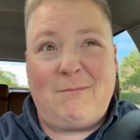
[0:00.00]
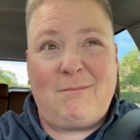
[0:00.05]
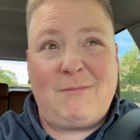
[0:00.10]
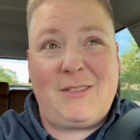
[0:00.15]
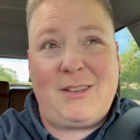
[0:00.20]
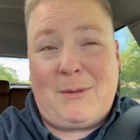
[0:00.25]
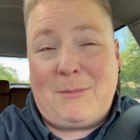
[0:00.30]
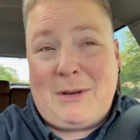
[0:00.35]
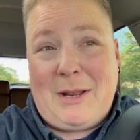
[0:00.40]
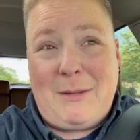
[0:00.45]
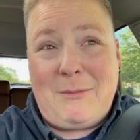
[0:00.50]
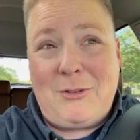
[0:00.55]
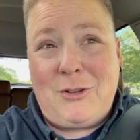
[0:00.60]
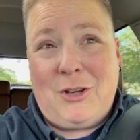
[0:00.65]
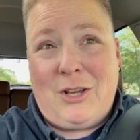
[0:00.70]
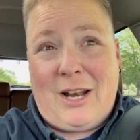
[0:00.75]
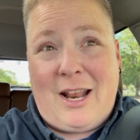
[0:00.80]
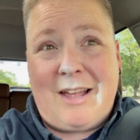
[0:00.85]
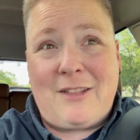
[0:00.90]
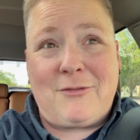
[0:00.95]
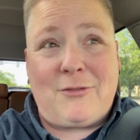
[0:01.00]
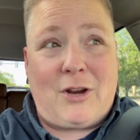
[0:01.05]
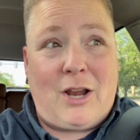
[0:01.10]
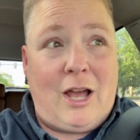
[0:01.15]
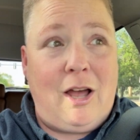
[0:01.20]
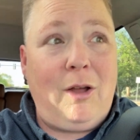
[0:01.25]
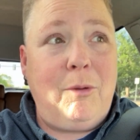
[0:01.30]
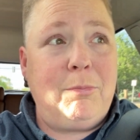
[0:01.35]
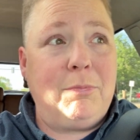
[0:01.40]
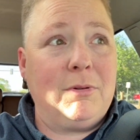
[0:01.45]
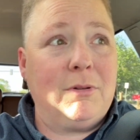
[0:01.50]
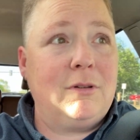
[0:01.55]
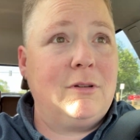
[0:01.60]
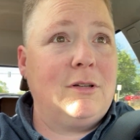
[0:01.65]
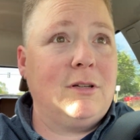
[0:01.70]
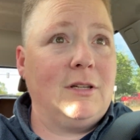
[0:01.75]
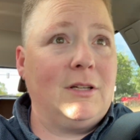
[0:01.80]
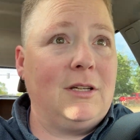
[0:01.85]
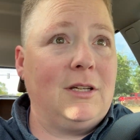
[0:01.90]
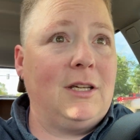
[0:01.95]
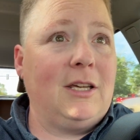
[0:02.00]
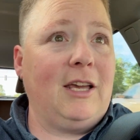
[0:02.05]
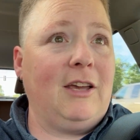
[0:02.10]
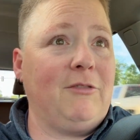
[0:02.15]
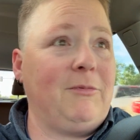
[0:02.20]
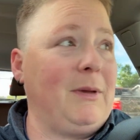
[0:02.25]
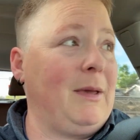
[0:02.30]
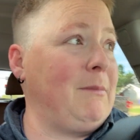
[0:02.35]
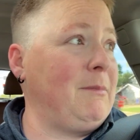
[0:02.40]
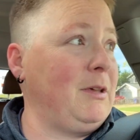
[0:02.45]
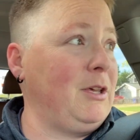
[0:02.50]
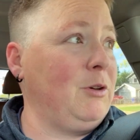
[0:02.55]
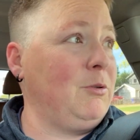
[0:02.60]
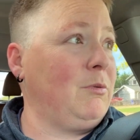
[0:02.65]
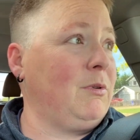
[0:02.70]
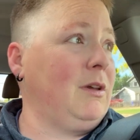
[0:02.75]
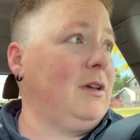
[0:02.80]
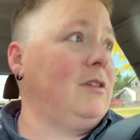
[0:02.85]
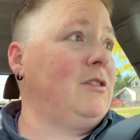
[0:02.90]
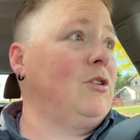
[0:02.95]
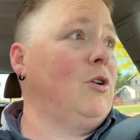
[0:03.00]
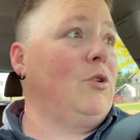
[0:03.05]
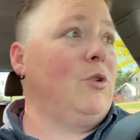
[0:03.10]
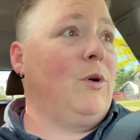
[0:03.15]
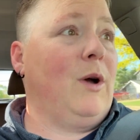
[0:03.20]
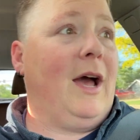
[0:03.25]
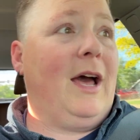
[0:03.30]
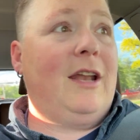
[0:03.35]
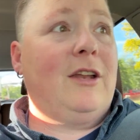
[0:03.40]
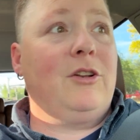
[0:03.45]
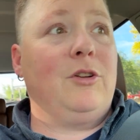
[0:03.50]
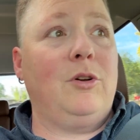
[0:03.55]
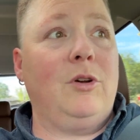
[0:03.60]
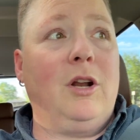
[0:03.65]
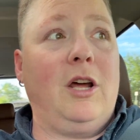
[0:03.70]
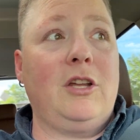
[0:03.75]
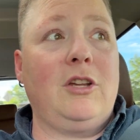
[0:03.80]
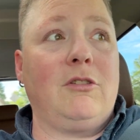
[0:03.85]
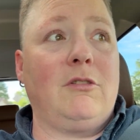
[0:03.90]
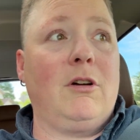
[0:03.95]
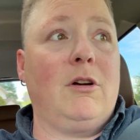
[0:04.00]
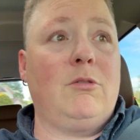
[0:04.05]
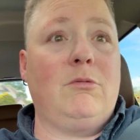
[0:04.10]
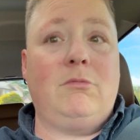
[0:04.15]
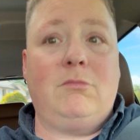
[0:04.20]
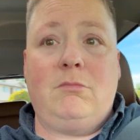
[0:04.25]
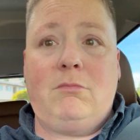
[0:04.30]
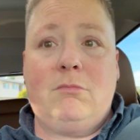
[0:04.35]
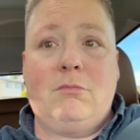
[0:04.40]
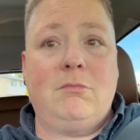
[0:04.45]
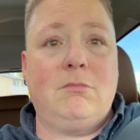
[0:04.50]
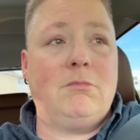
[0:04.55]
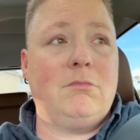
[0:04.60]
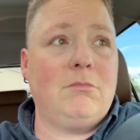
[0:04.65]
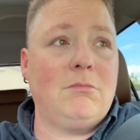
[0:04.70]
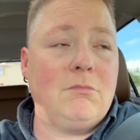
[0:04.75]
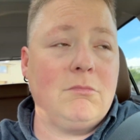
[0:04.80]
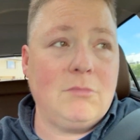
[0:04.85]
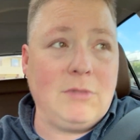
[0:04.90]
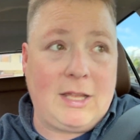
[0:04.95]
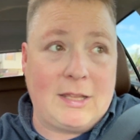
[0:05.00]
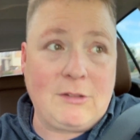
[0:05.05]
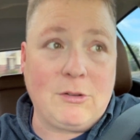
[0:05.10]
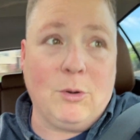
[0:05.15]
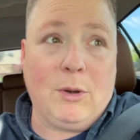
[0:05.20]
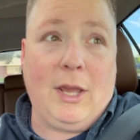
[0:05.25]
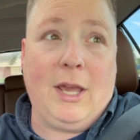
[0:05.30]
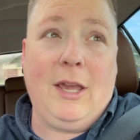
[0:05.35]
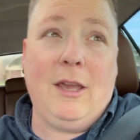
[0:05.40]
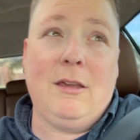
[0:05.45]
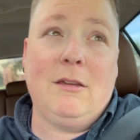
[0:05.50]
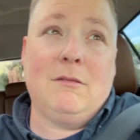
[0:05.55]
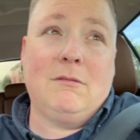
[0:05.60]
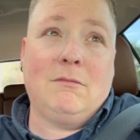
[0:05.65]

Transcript: Sometimes you can ask for help. If maybe you don't know how to do it on your own, that's okay.